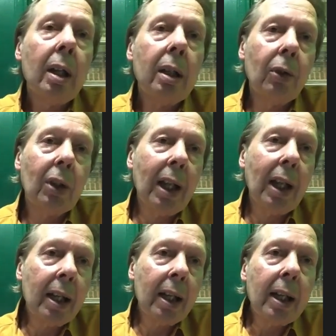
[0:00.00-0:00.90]
There was a
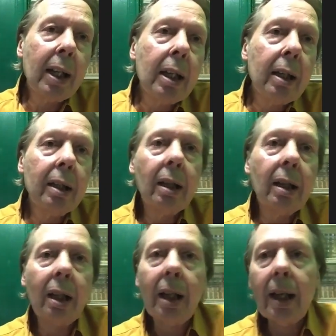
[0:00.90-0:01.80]
lot of heat, a
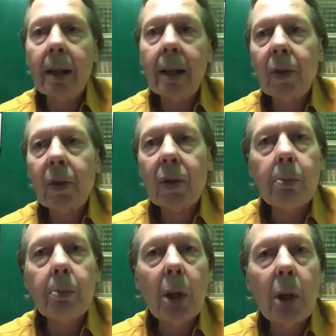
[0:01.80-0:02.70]
lot of
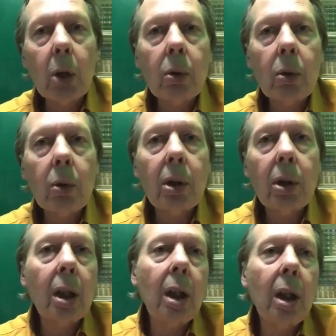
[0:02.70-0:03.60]
smoke,
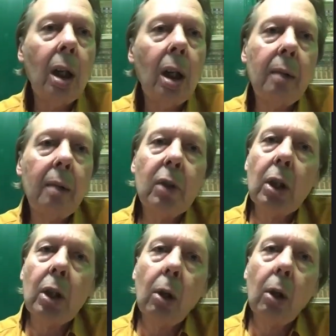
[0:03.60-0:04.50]

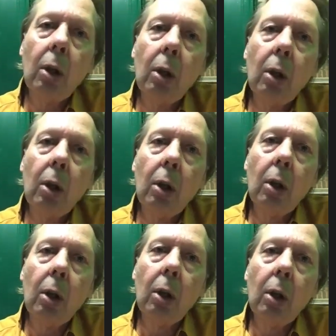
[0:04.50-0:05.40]
no lights and
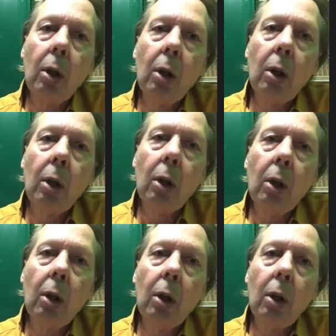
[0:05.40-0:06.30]
no
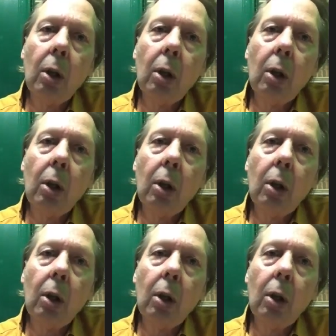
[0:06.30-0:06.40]
announcements.